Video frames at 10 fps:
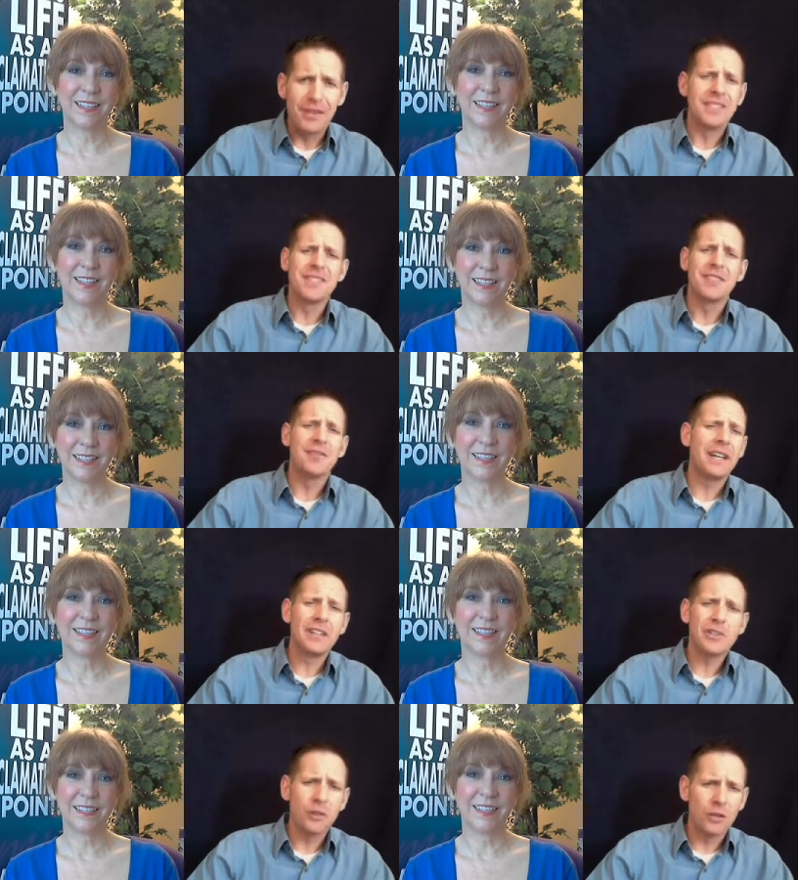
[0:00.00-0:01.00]
Speaker 1: and it's a
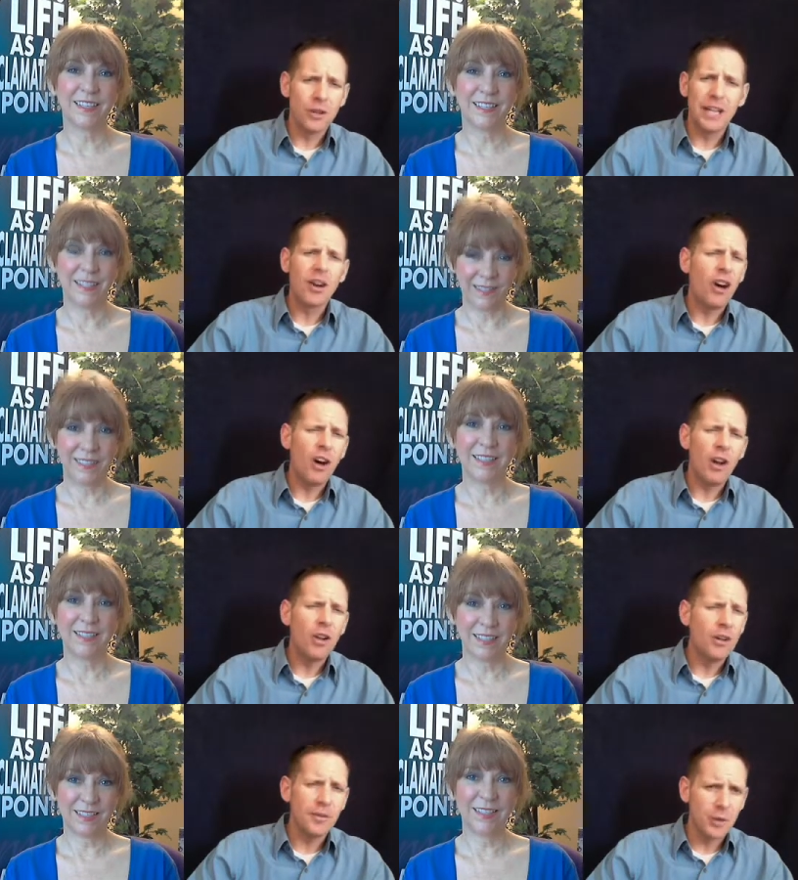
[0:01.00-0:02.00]
financial grind
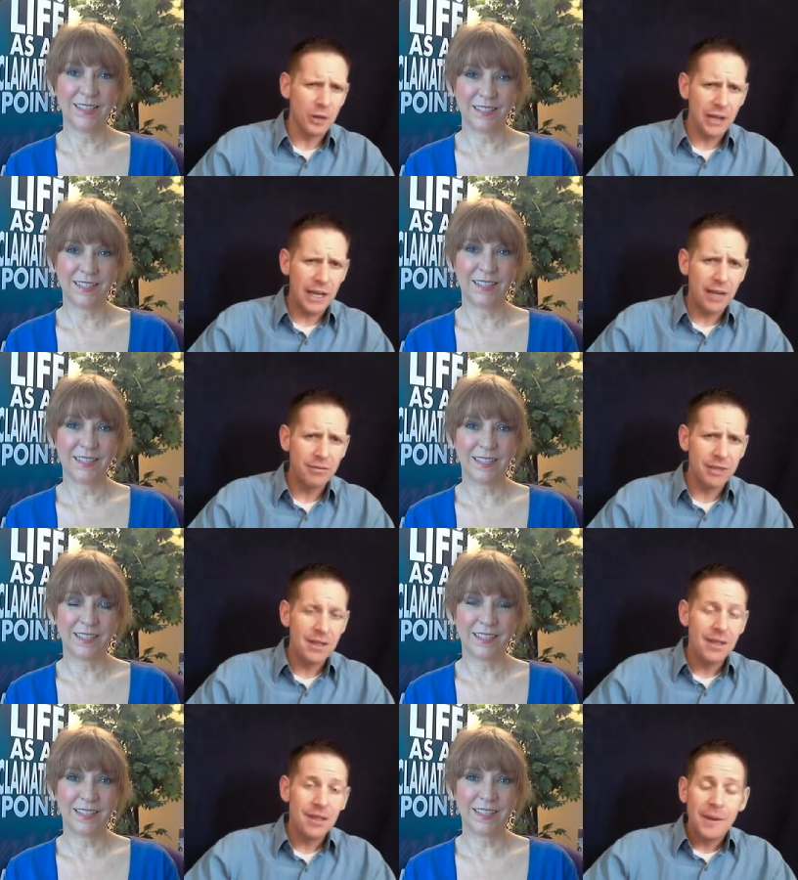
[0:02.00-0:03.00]
all of your life,
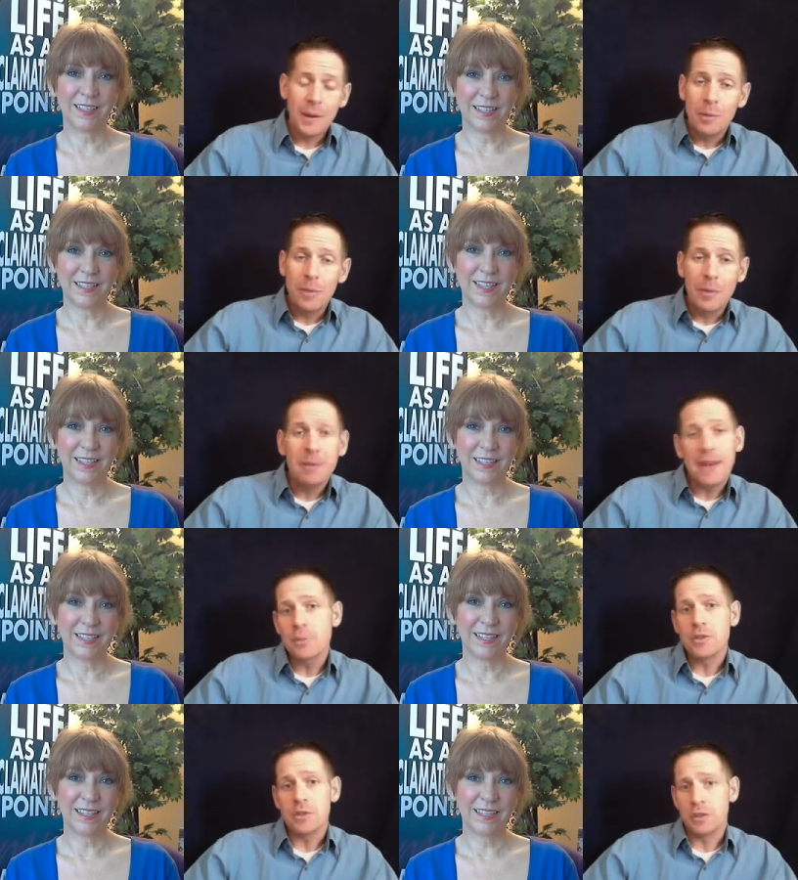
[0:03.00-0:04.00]
maybe that
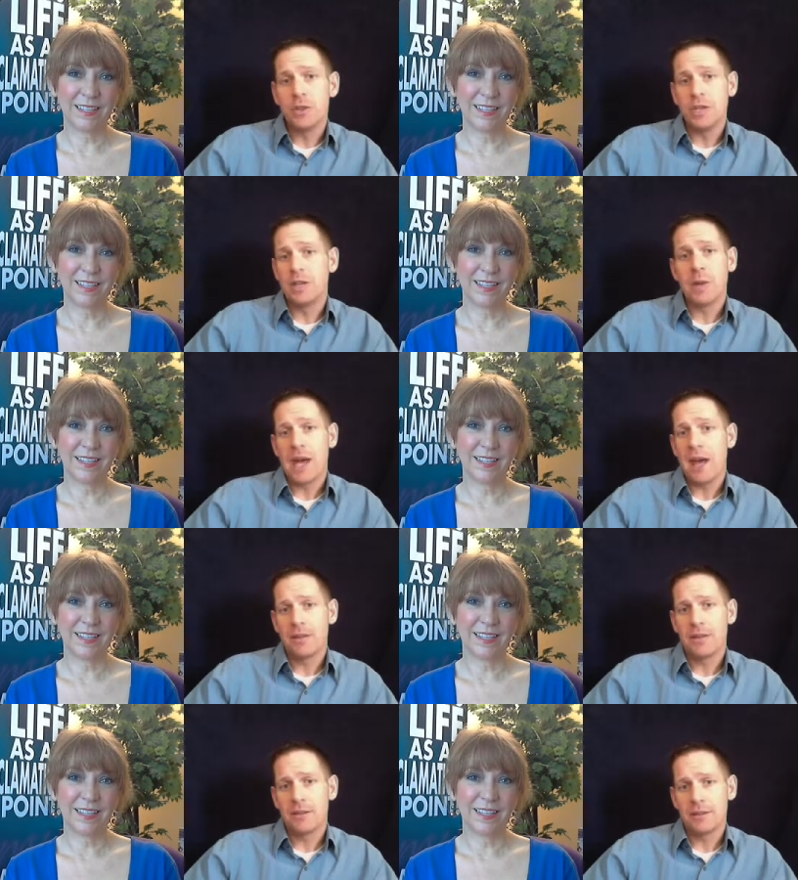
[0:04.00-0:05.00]
was your unique
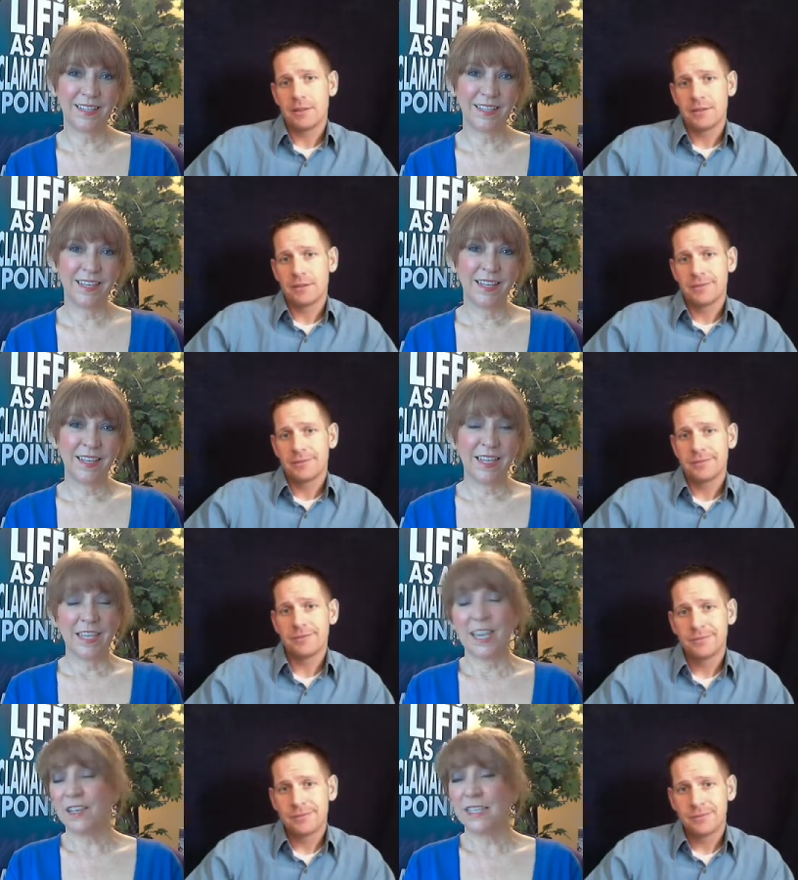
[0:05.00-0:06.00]
path.
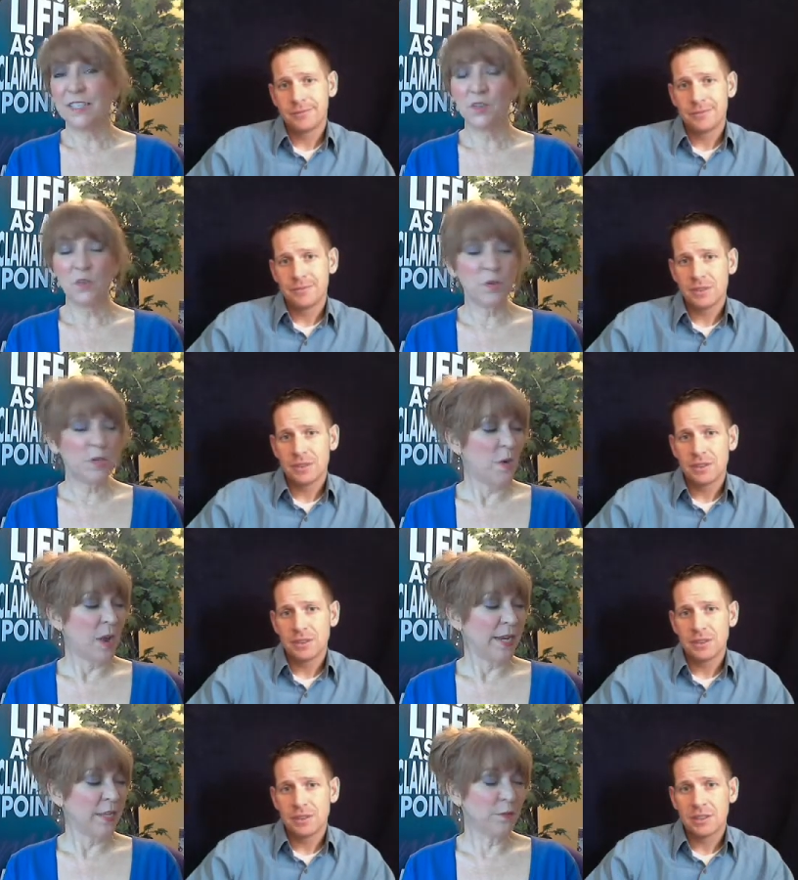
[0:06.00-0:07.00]
Speaker 2: Yeah, it's true. You know,
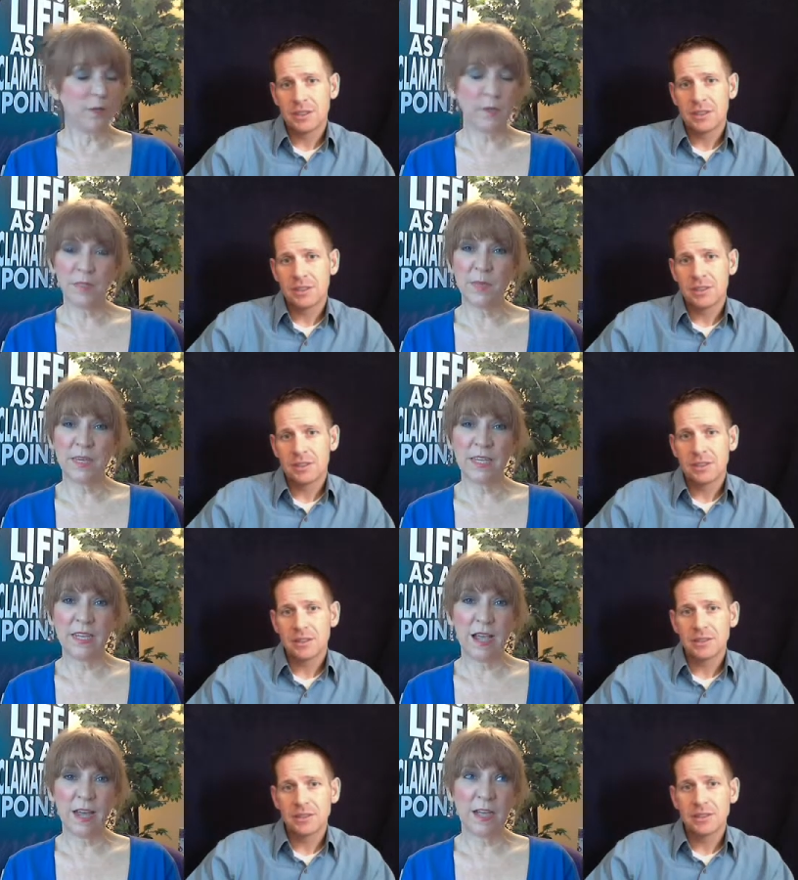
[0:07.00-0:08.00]
I interviewed somebody,
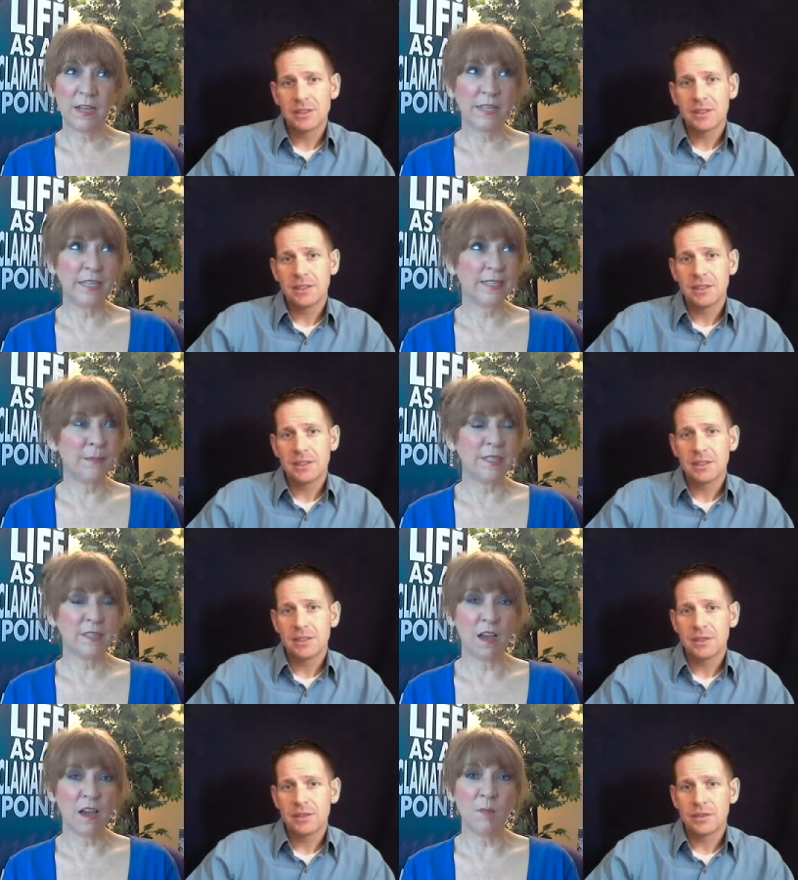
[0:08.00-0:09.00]
uh, his name is
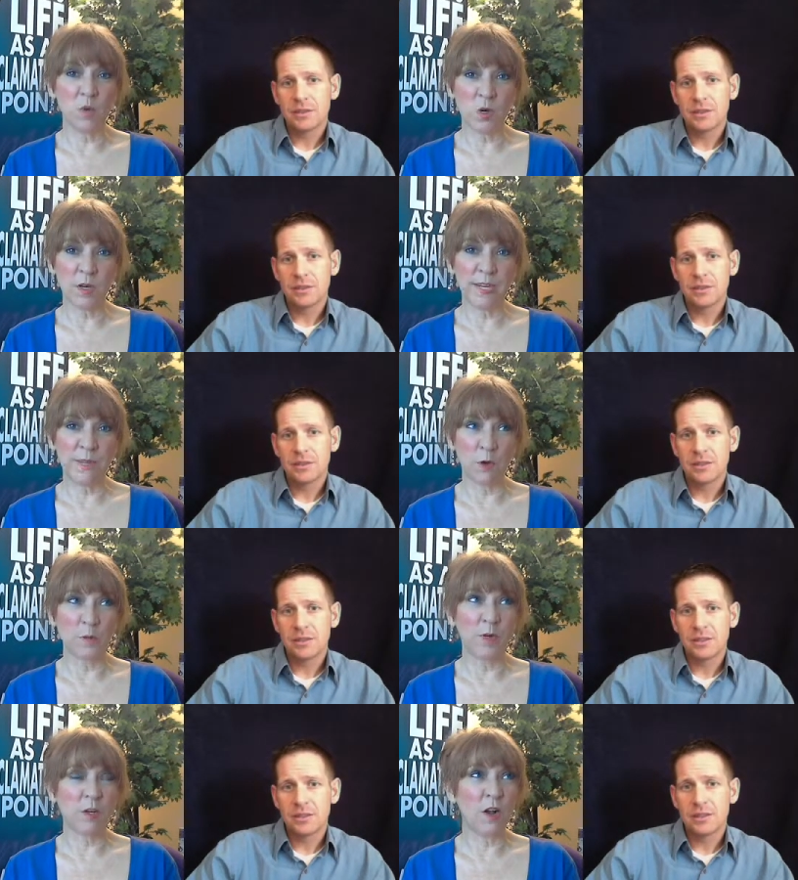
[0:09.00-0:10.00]
Tom Moore, and he wrote a
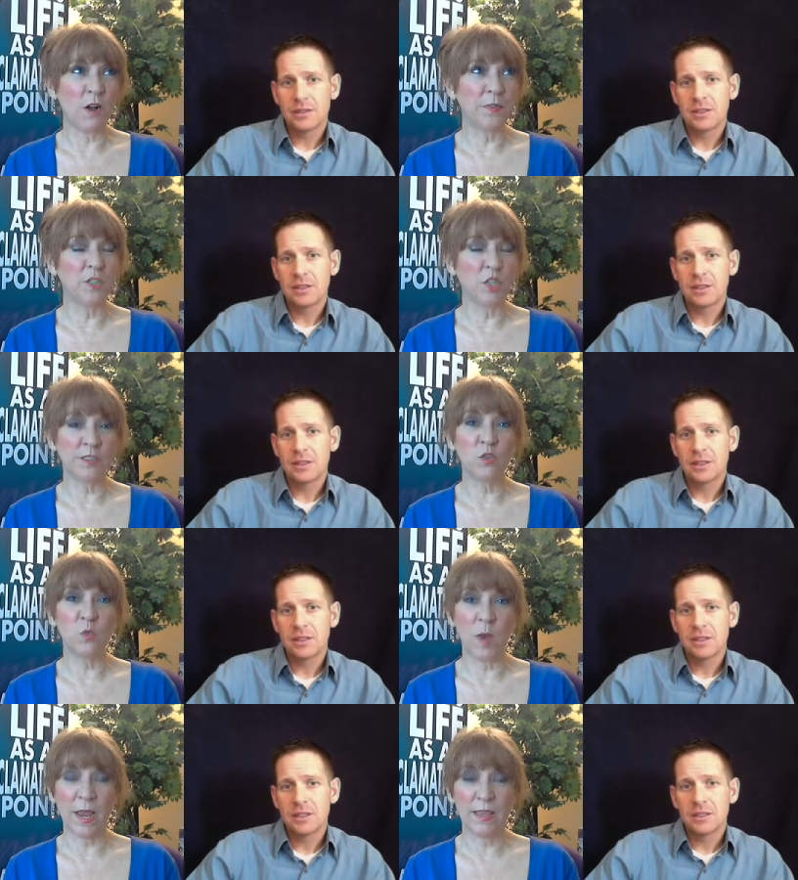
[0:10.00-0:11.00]
book called The Gentle
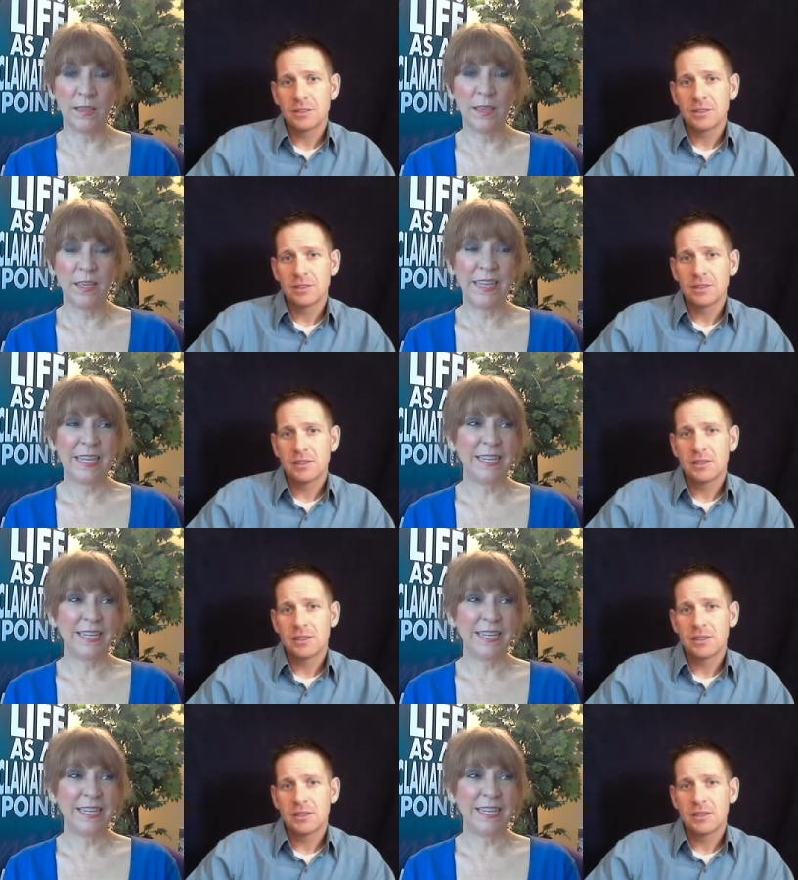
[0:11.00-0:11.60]
Way. He